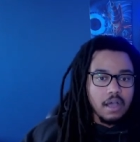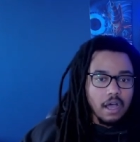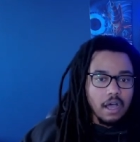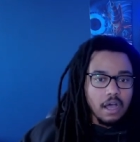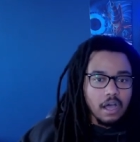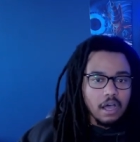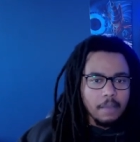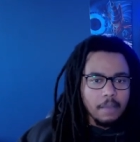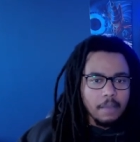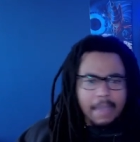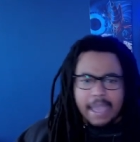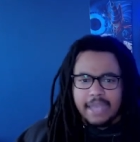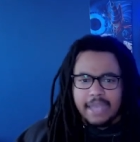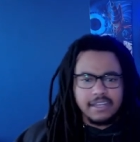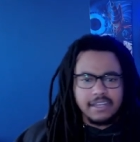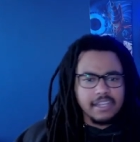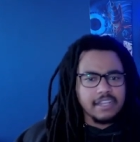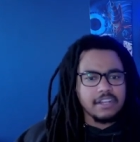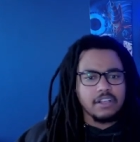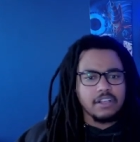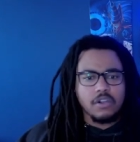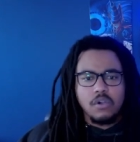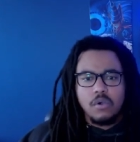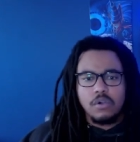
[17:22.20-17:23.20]
And
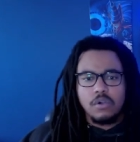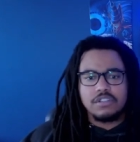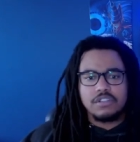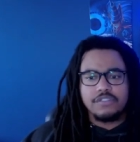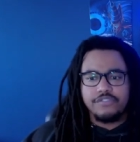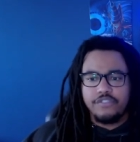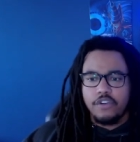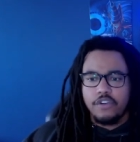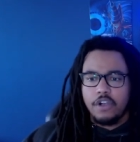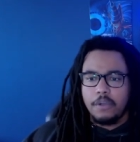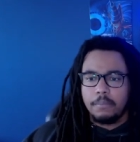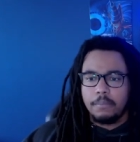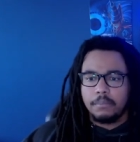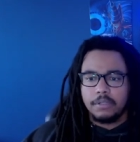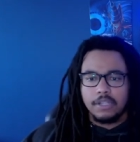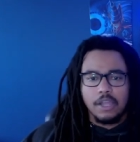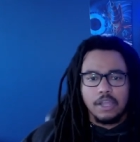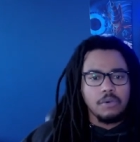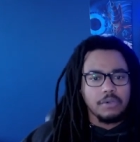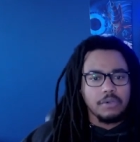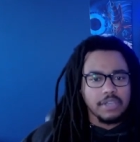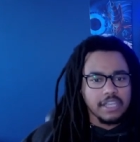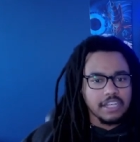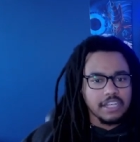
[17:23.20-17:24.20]
then of course from
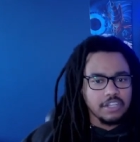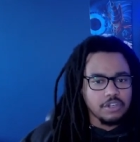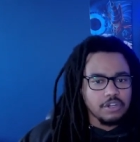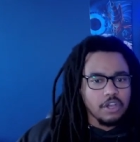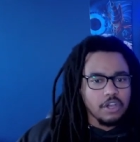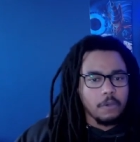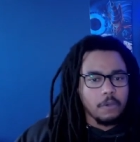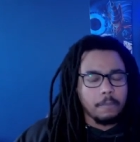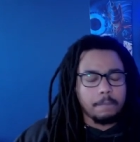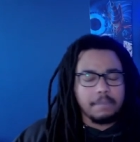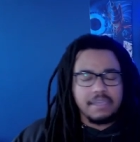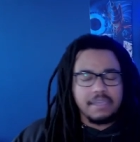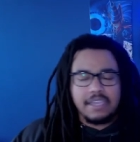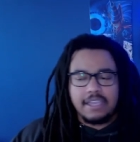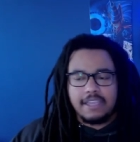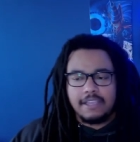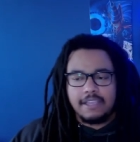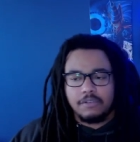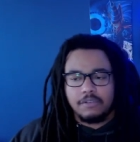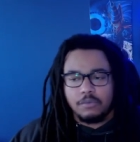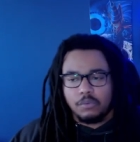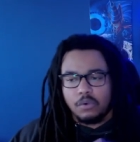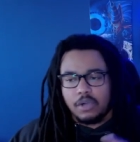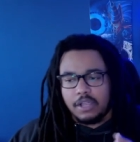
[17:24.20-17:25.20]
Logan, you know,
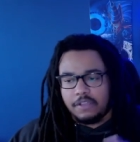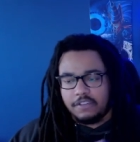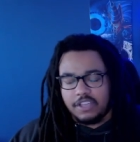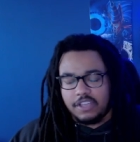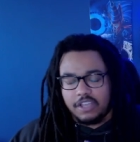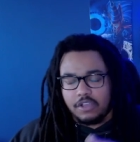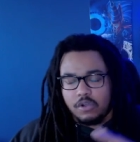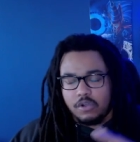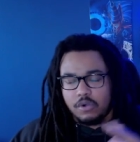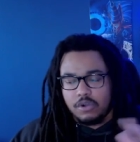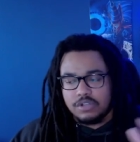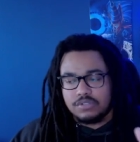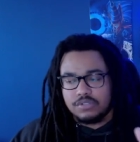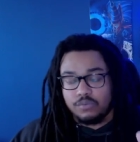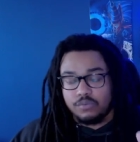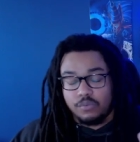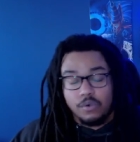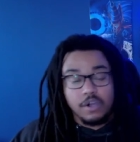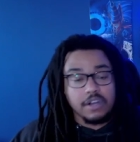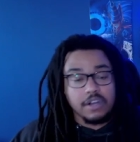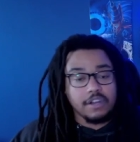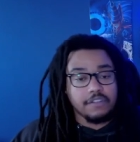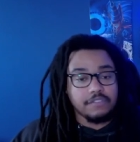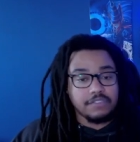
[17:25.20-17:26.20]
being one
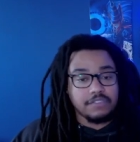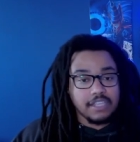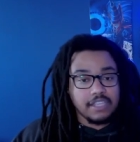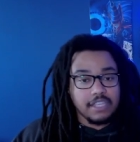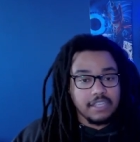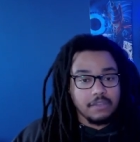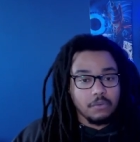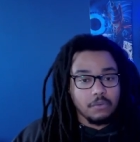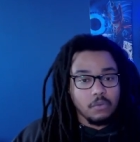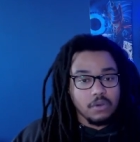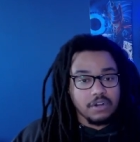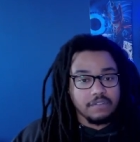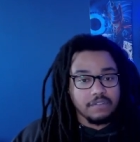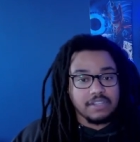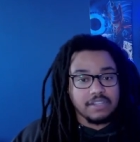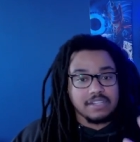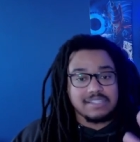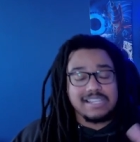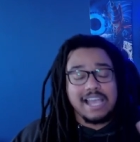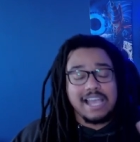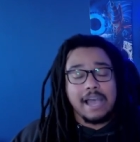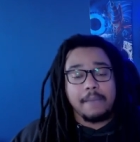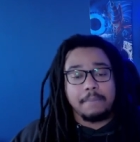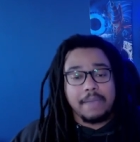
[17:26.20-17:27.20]
of the
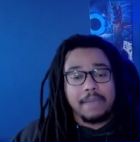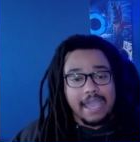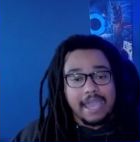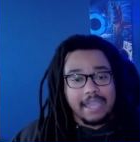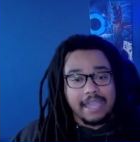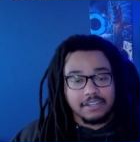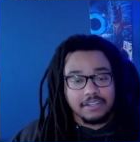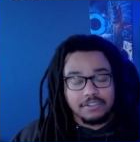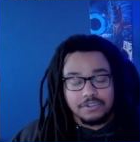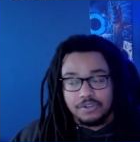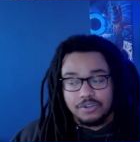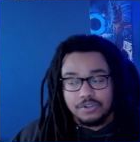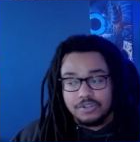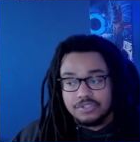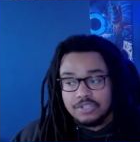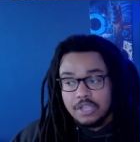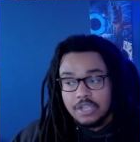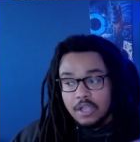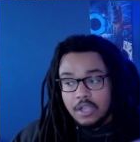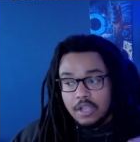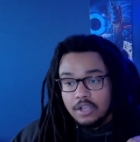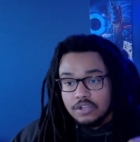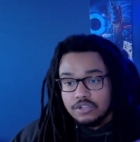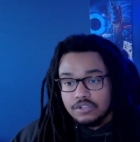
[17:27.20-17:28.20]
top actors
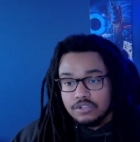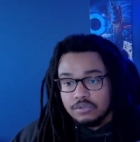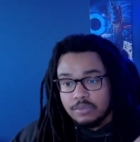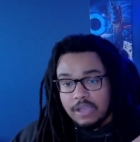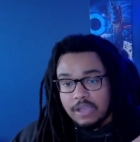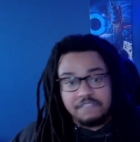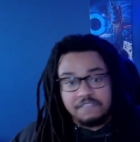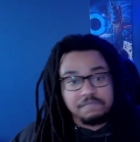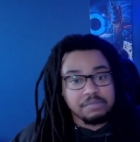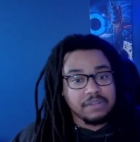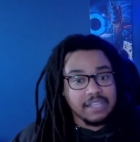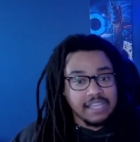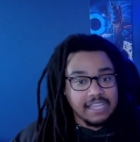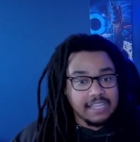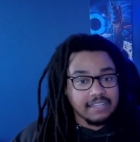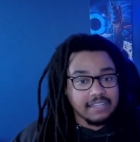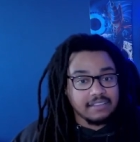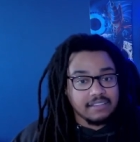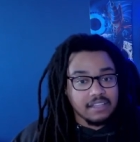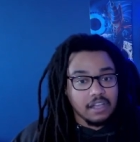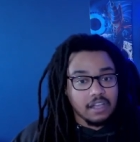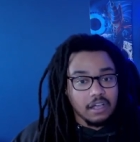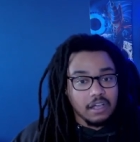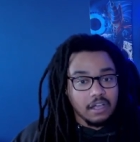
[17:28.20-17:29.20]
to have
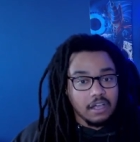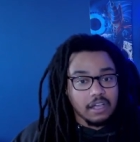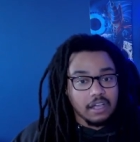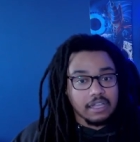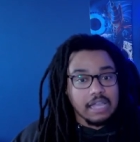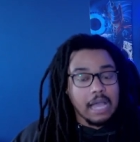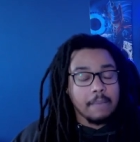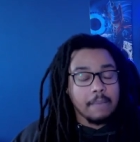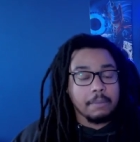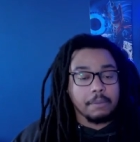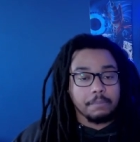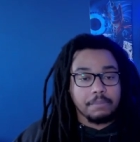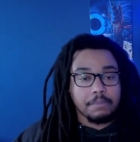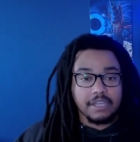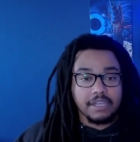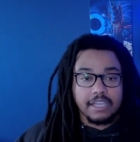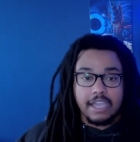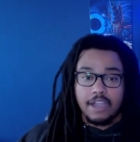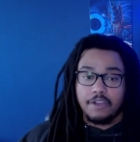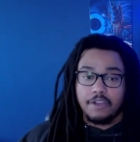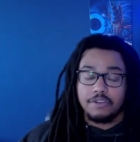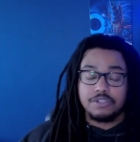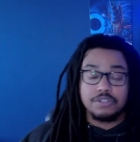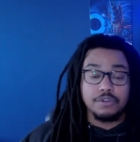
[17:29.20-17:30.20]
played a comic book
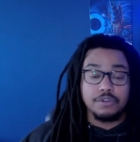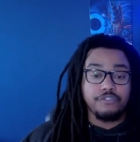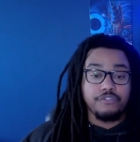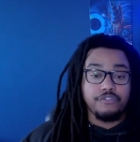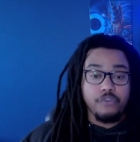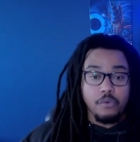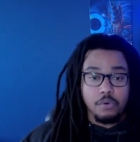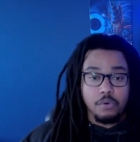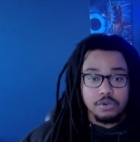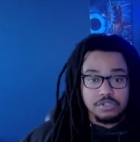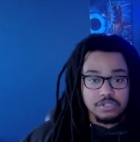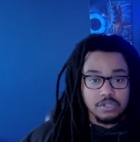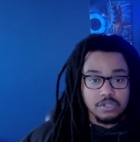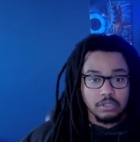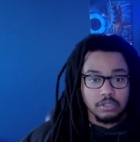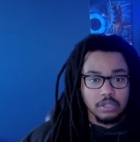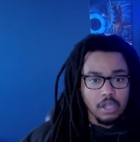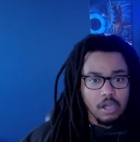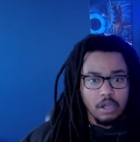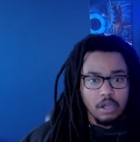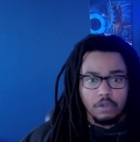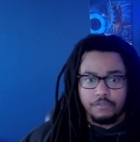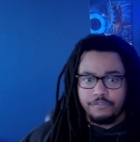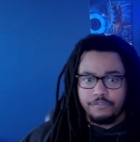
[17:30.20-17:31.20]
character for so
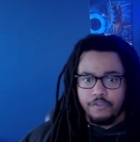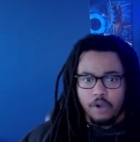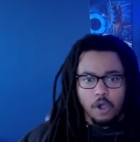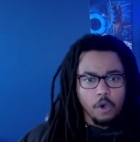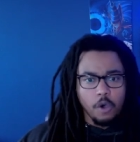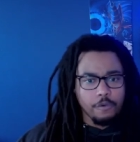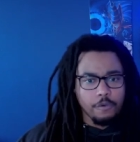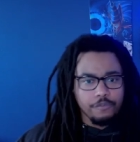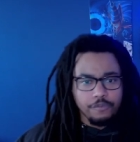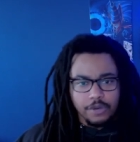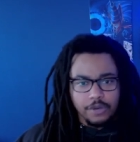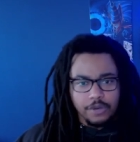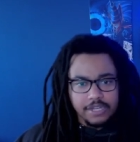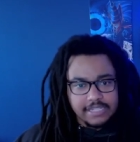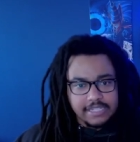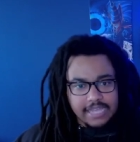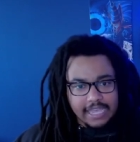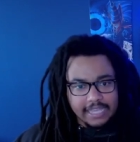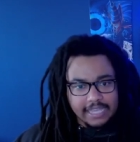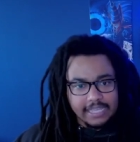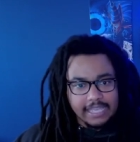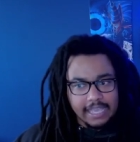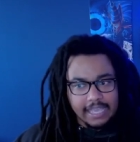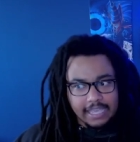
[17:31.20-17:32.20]
long, for over a
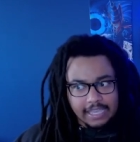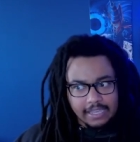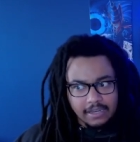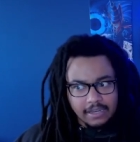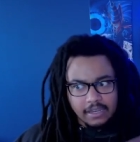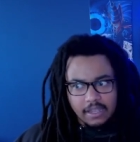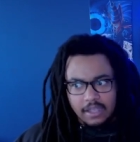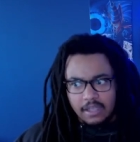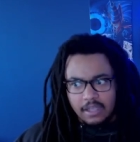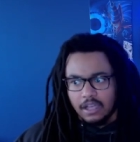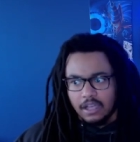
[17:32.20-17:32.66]
decade,